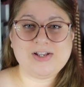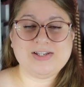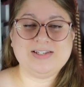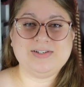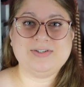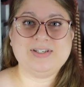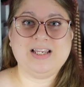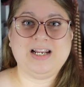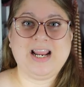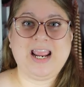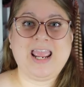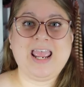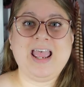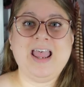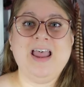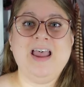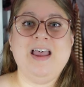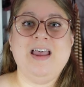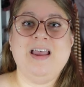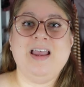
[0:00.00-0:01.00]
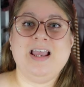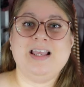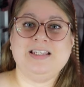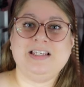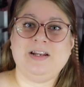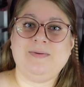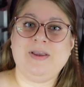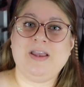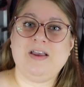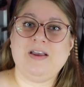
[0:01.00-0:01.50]
So today is
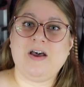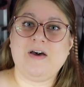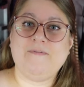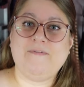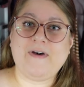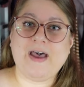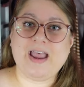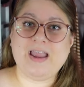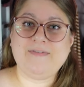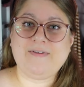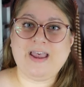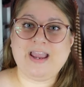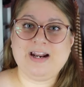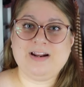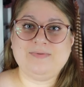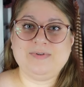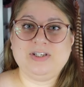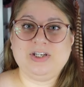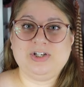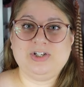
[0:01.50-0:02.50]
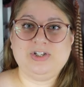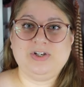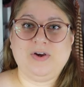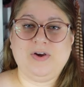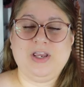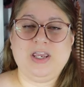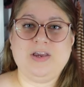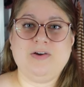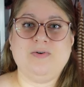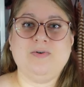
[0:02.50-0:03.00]
going to be five items to show
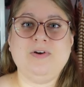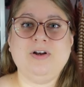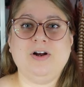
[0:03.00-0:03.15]
you.